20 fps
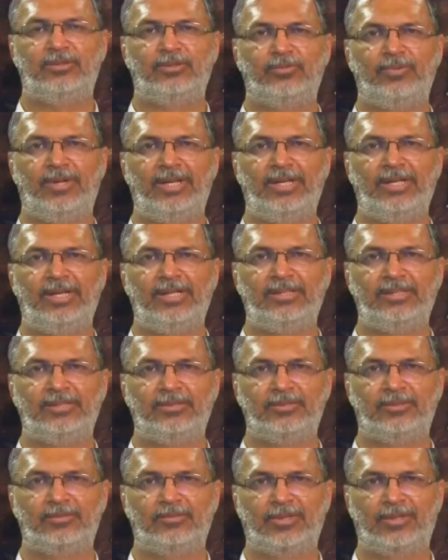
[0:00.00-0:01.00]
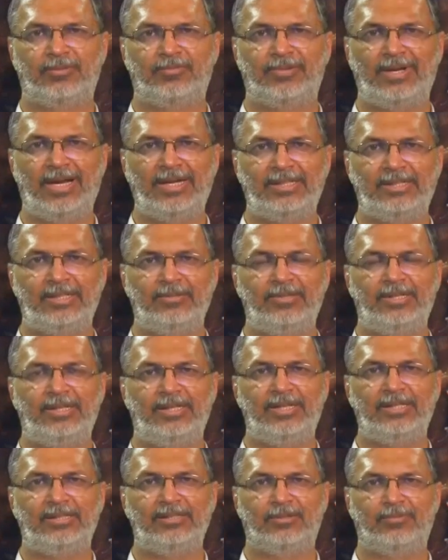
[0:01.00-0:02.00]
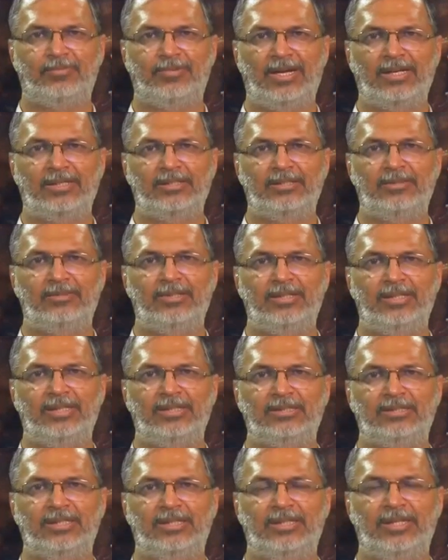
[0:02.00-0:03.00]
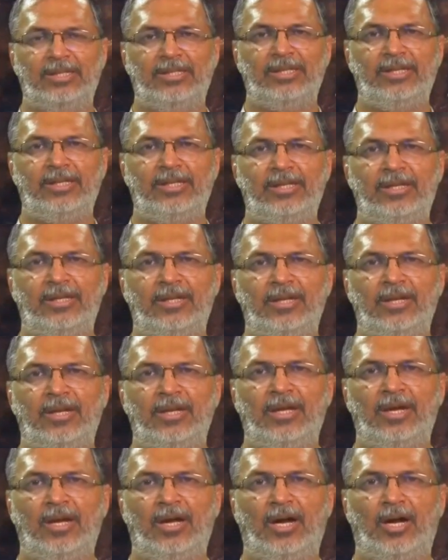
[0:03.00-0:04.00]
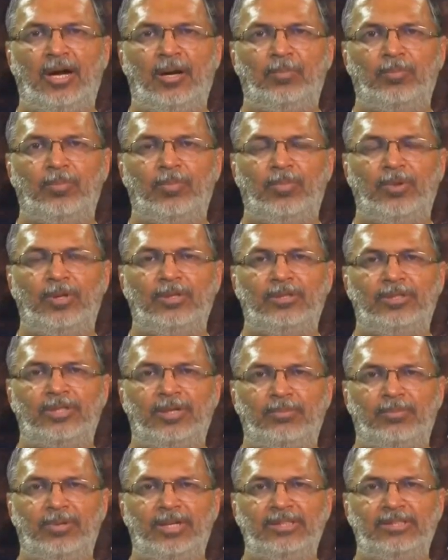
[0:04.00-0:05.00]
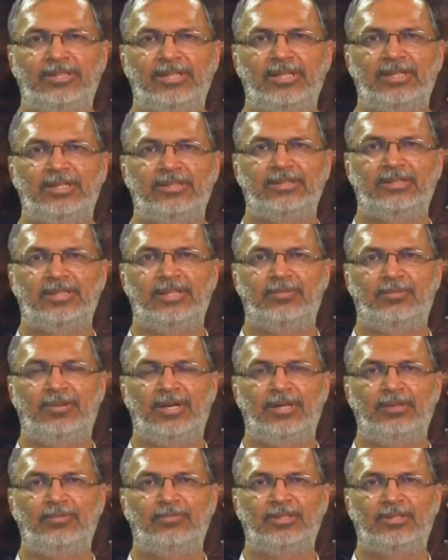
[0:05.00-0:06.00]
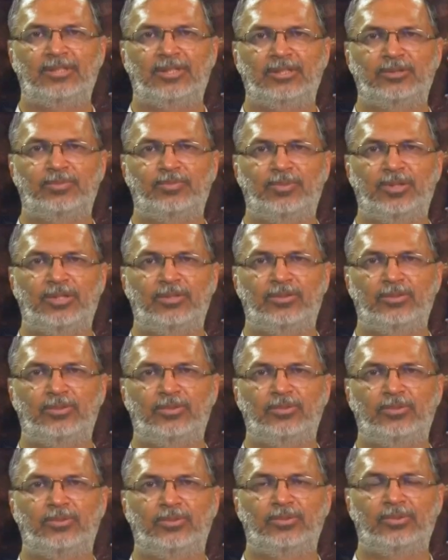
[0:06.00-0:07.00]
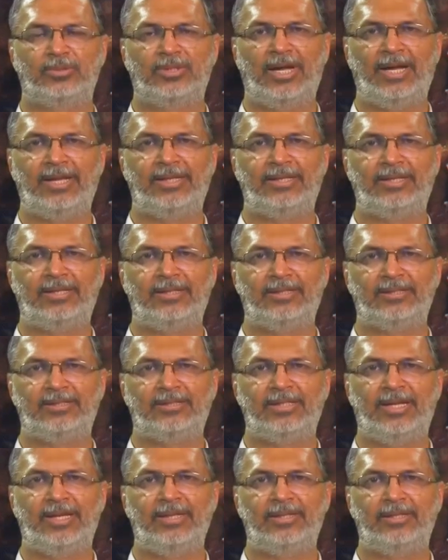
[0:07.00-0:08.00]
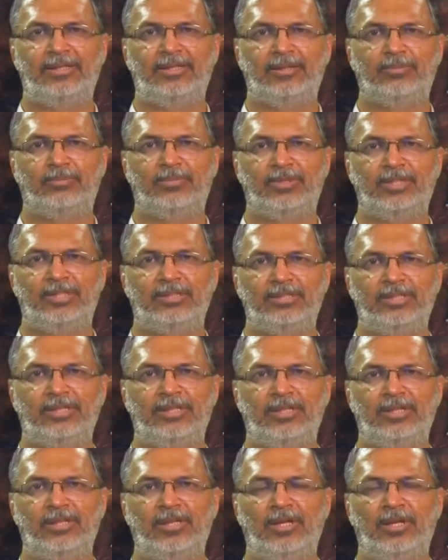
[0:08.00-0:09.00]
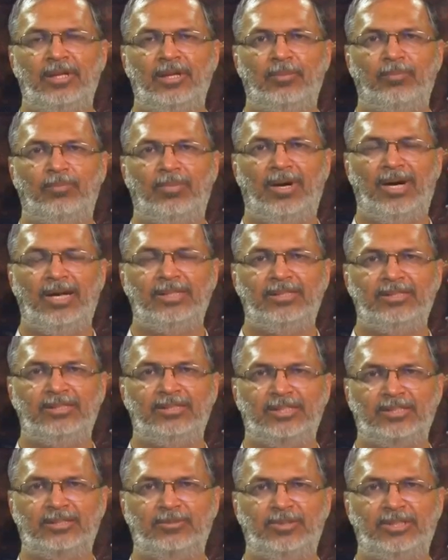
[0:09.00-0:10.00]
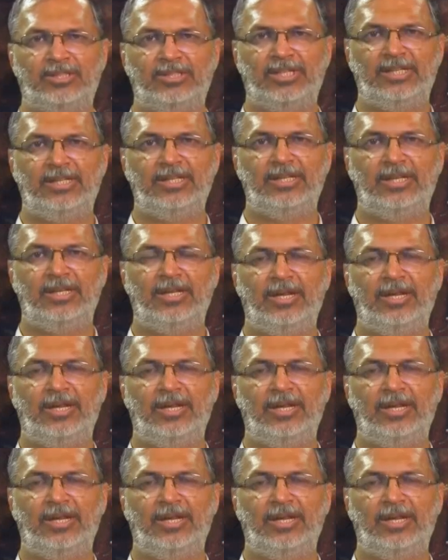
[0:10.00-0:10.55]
to variations of the refractive index at any temperature is given with respect to that at a standard temperature by this expression,